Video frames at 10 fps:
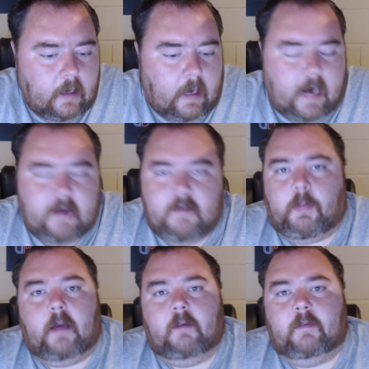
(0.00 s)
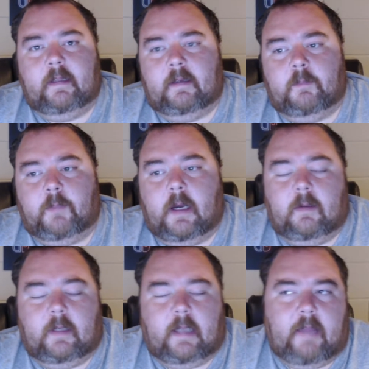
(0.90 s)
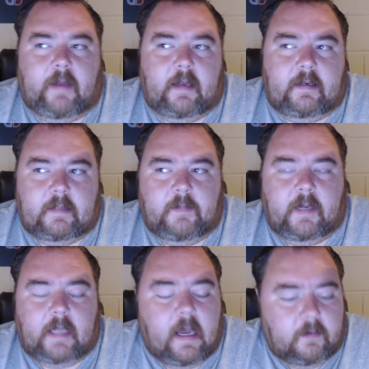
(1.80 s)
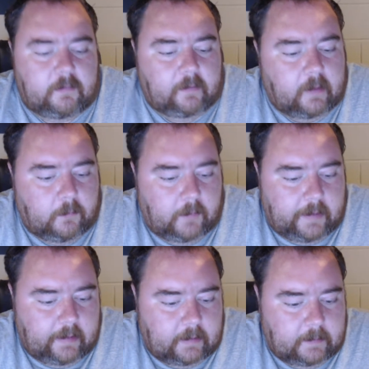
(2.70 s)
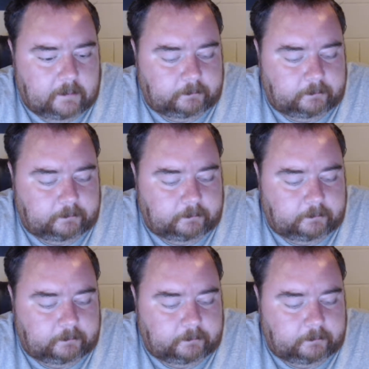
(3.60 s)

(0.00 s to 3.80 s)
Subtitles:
I even bought a reading bottle. Like, I've had this on my counter for like a week, and